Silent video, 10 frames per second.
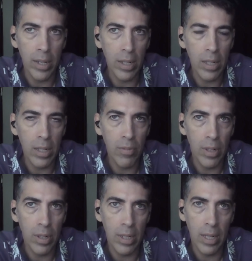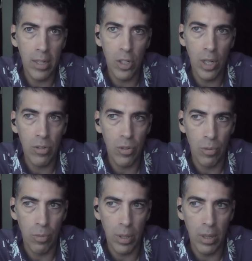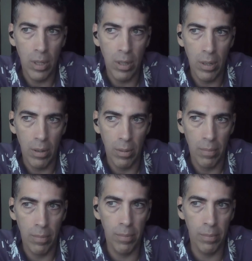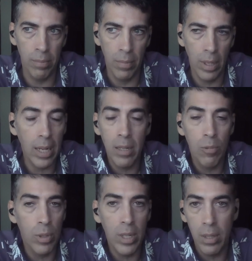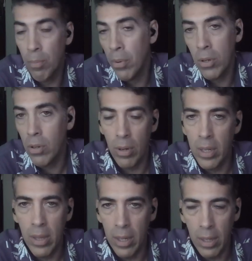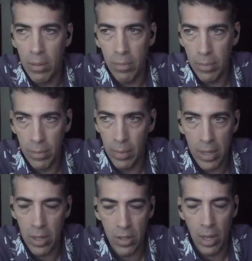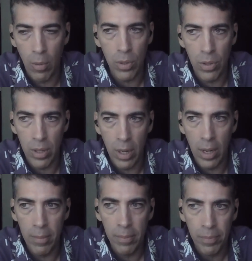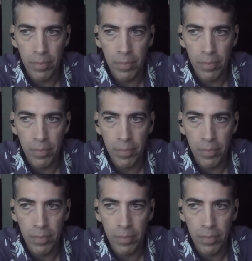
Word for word: didn't even get a chance to read the, I didn't read the book or anything. As I say, it wasn't done